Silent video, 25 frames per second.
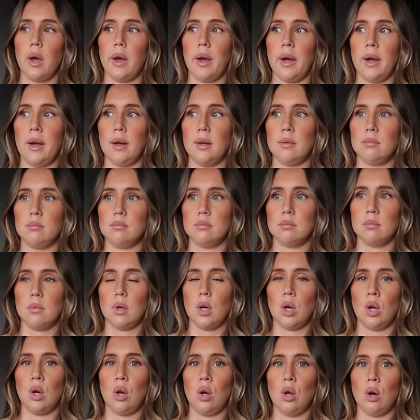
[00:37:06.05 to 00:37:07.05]
a
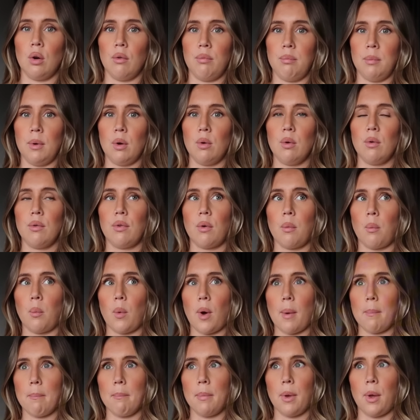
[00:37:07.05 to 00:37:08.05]
lot of milk from
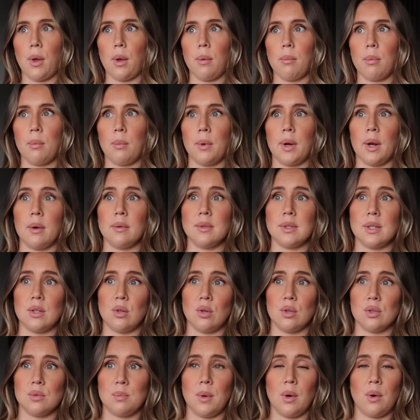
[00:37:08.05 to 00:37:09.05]
one boob when I was in
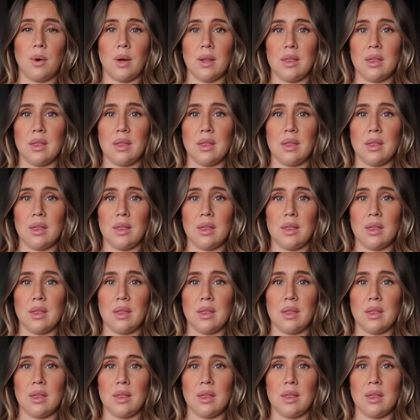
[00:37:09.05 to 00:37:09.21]
hospital,